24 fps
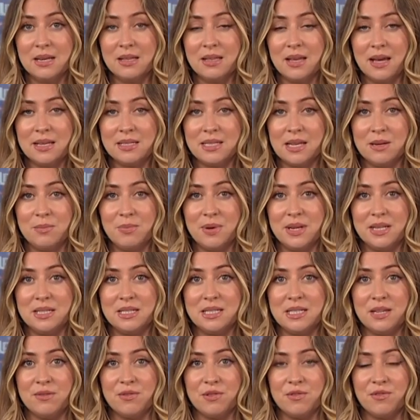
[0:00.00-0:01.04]
the SNP's
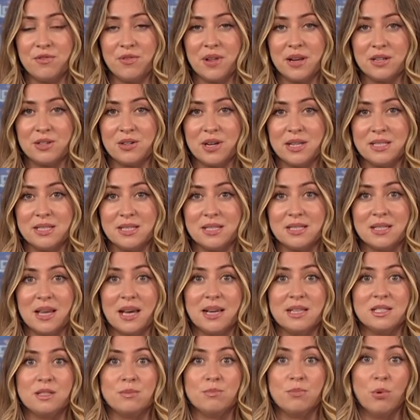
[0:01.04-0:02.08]
Stephen Flynn
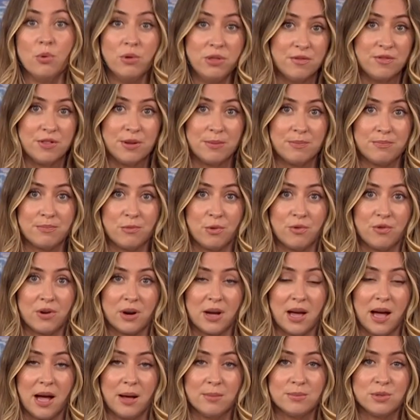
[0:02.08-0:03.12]
criticised both of them over
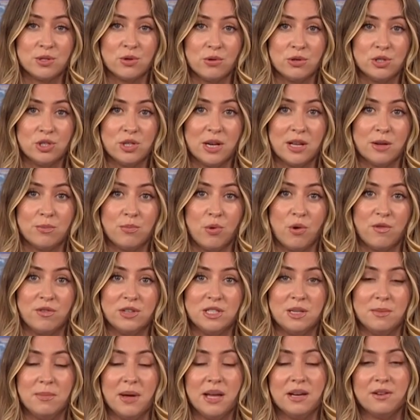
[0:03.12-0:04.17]
caps on child
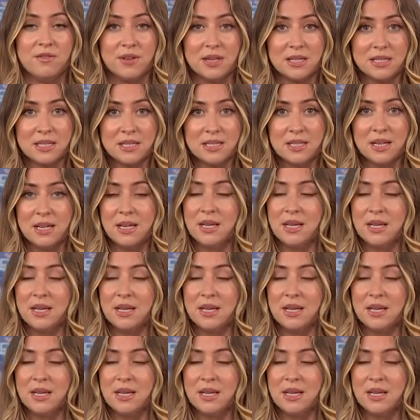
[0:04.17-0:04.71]
poverty benefits.